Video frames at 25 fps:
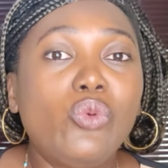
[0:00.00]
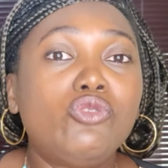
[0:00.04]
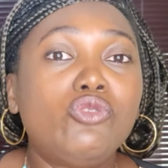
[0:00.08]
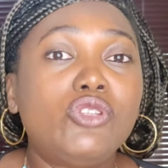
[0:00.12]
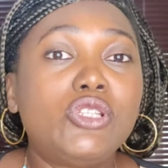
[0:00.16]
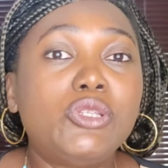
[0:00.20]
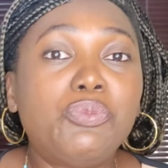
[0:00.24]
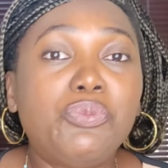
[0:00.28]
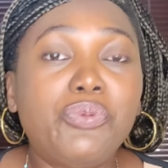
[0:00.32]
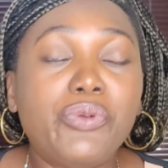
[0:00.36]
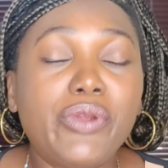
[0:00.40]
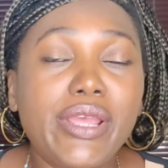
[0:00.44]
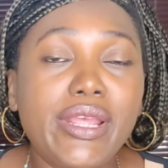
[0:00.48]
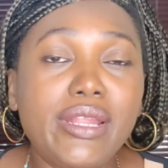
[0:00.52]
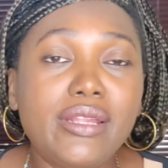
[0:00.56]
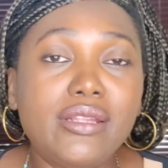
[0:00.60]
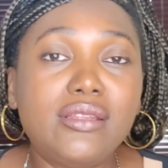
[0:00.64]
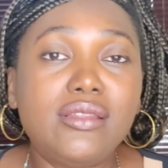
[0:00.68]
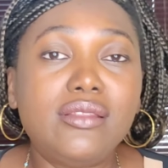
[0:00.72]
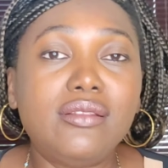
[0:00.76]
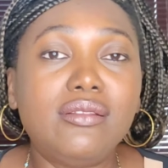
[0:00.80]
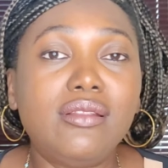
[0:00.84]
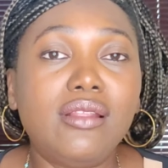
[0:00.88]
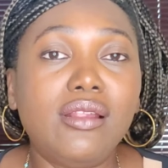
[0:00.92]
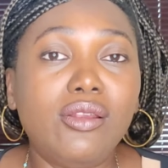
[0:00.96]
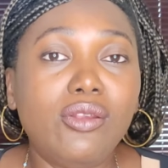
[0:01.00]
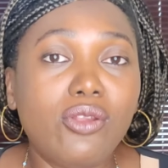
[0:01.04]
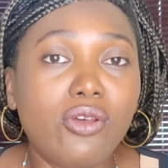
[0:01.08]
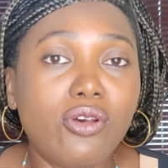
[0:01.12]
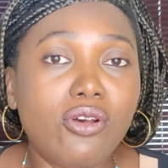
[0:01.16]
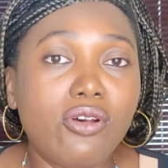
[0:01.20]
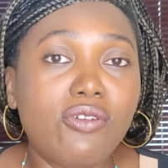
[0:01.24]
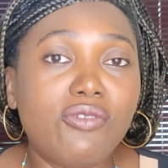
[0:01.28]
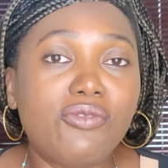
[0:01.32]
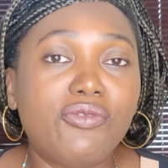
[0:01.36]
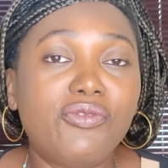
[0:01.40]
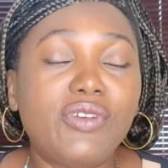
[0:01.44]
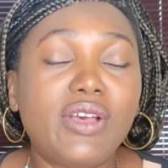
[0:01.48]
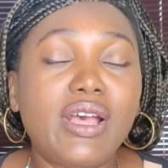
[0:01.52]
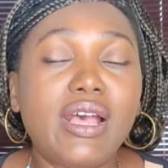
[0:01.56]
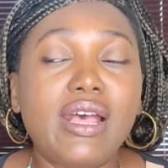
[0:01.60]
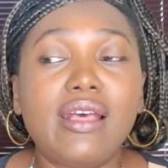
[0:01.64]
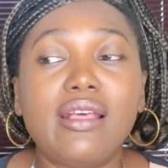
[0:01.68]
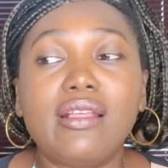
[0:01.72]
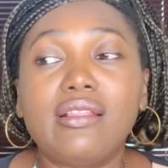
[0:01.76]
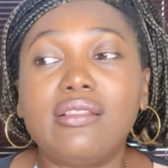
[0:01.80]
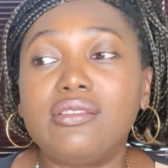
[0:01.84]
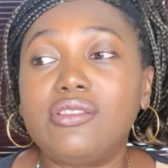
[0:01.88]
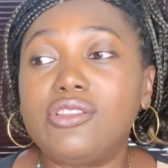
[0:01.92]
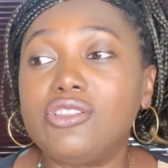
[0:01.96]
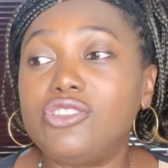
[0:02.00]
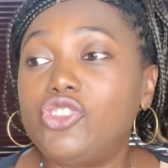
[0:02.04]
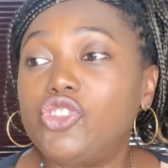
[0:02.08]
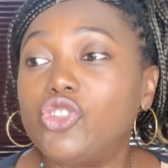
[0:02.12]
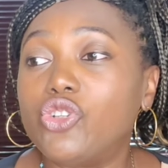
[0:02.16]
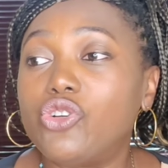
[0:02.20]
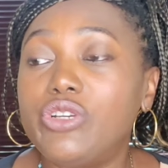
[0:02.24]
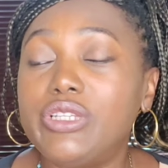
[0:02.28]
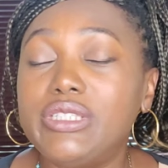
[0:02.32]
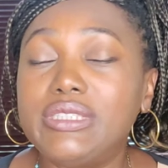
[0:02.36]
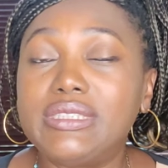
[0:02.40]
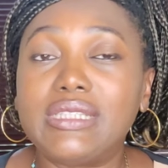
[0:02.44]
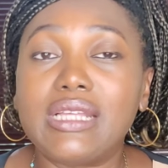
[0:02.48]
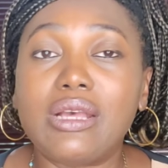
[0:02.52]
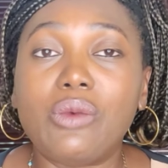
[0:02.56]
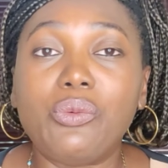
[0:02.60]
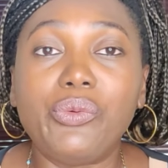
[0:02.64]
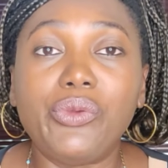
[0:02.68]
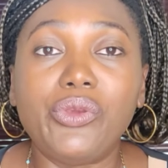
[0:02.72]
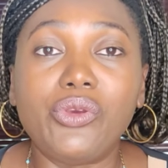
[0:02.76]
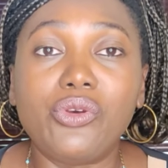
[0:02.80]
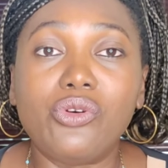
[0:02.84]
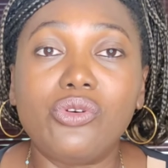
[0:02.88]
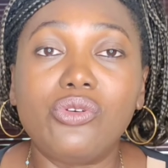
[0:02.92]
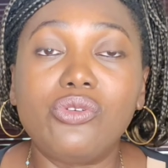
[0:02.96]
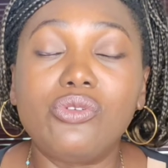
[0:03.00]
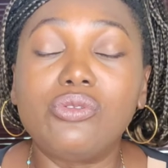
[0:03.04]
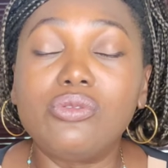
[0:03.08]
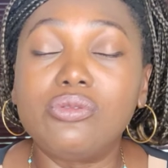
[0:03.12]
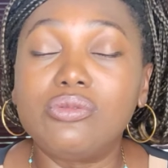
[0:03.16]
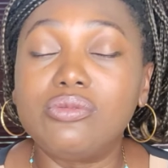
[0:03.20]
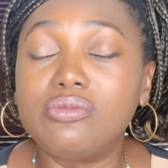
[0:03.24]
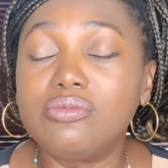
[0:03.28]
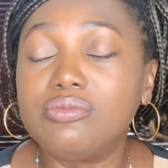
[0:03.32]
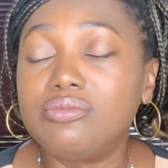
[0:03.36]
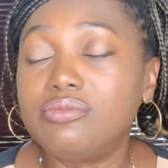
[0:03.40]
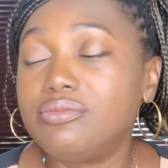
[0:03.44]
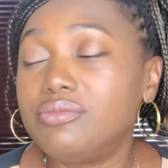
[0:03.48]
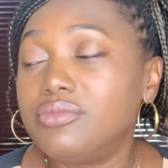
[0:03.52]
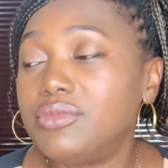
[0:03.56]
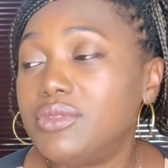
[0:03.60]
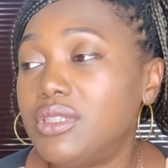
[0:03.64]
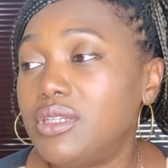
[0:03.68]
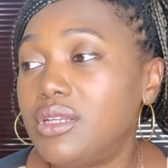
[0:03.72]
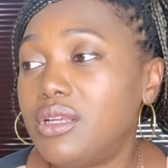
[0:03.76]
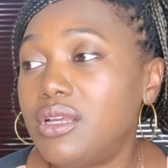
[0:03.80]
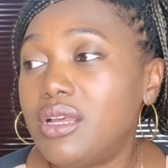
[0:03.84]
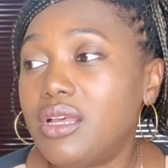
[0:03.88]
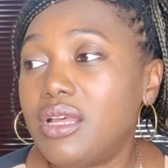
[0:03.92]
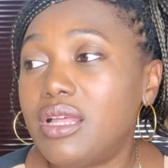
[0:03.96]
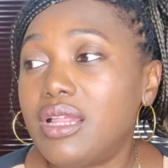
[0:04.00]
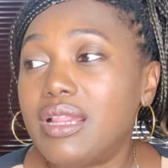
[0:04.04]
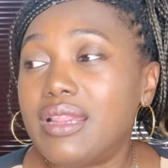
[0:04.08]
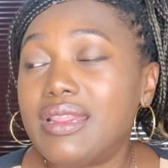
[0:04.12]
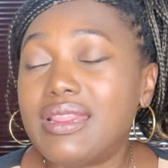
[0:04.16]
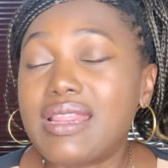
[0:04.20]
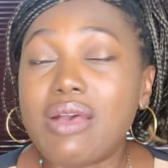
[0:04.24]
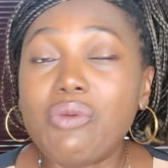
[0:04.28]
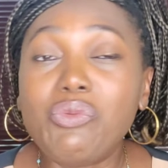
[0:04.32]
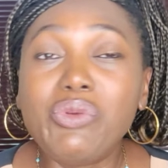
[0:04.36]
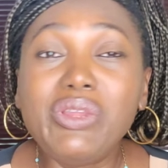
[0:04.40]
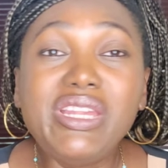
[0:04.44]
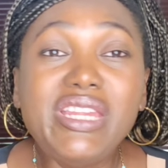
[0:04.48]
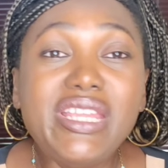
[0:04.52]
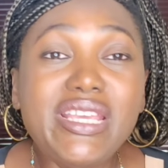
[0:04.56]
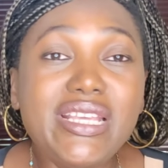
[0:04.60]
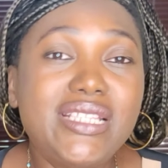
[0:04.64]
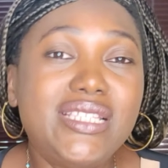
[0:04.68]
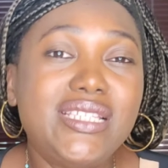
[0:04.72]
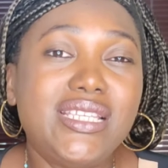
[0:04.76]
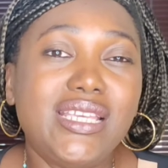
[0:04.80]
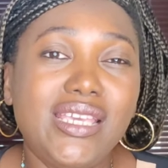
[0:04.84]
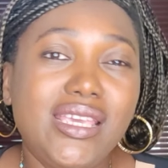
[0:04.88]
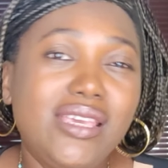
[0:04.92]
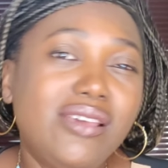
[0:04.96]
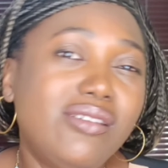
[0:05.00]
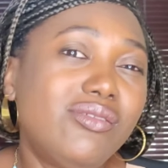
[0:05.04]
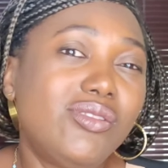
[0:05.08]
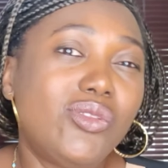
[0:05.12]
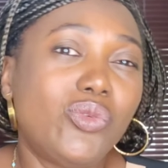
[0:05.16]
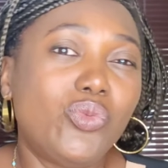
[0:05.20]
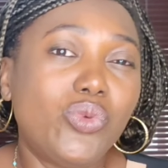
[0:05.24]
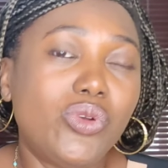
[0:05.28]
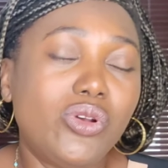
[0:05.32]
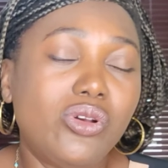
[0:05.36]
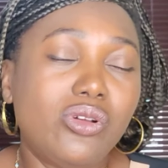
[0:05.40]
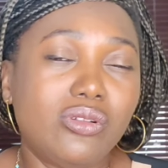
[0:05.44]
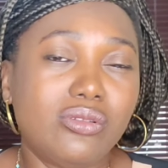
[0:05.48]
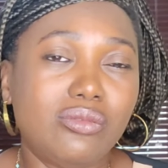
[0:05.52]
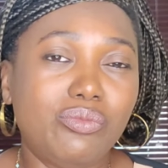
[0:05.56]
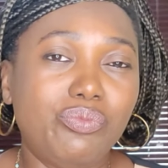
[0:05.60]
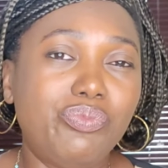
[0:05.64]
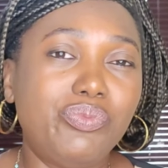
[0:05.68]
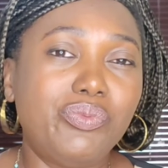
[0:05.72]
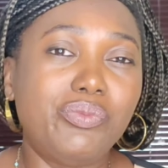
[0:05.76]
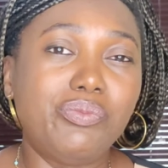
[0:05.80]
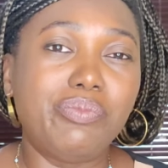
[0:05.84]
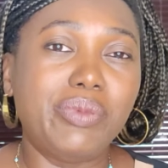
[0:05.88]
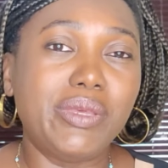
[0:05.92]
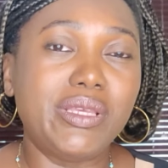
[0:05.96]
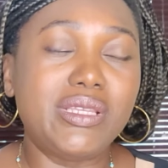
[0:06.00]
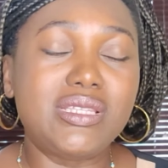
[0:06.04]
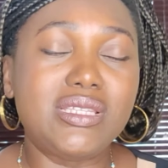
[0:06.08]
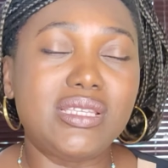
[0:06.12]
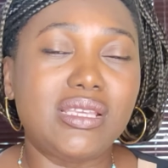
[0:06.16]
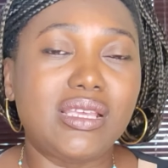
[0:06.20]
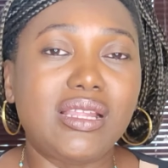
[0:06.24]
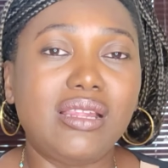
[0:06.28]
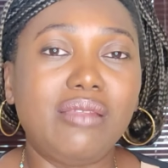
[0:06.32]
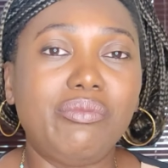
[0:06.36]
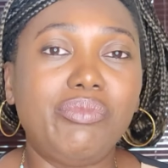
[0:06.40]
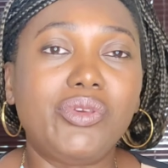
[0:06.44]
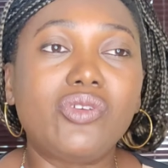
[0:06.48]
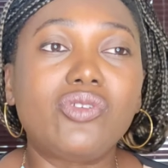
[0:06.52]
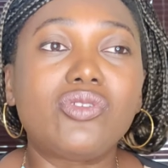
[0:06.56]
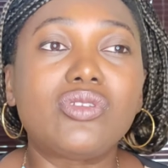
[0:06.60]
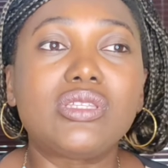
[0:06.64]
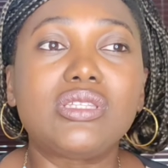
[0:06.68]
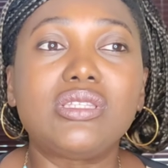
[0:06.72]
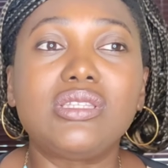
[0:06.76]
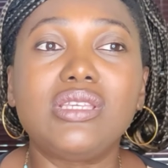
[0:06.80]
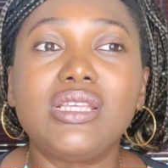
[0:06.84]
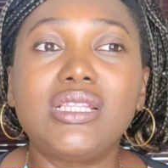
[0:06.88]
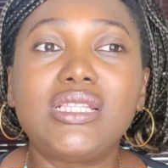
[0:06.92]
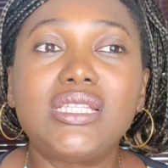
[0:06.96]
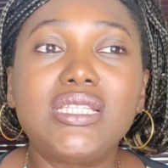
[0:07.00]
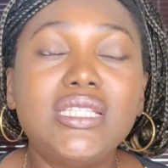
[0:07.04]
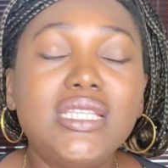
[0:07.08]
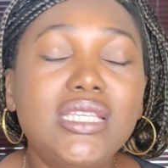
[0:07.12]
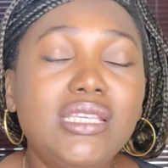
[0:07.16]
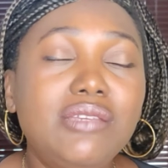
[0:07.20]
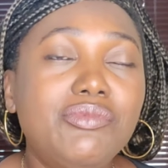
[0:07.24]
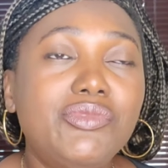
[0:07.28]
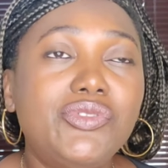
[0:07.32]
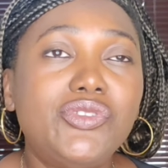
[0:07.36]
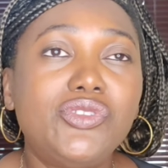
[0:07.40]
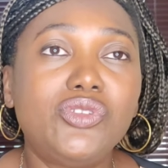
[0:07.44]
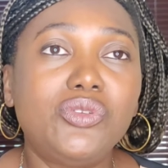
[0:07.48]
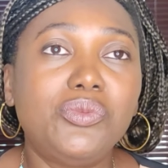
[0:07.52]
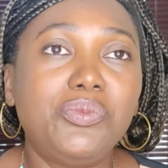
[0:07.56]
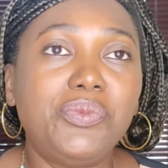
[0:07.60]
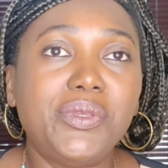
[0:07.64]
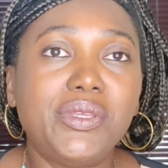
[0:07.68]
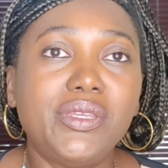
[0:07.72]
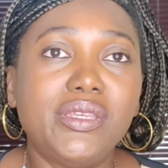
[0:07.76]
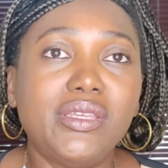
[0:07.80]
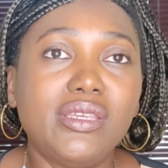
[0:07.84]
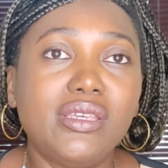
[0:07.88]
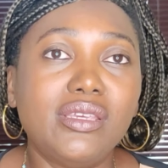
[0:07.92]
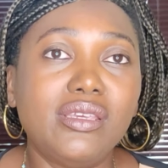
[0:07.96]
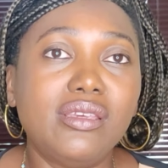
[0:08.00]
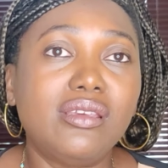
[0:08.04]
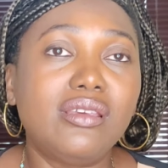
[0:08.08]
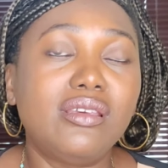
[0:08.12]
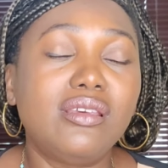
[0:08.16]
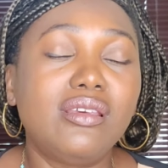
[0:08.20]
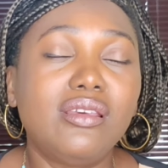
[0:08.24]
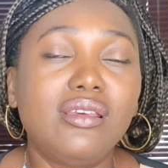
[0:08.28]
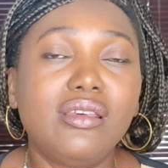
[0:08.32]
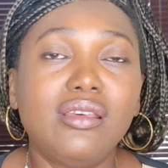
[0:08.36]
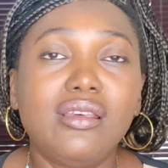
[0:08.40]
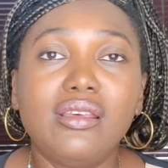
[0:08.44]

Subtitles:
we spread the love and the joys that we need to heal the world, basically, because it seems to be,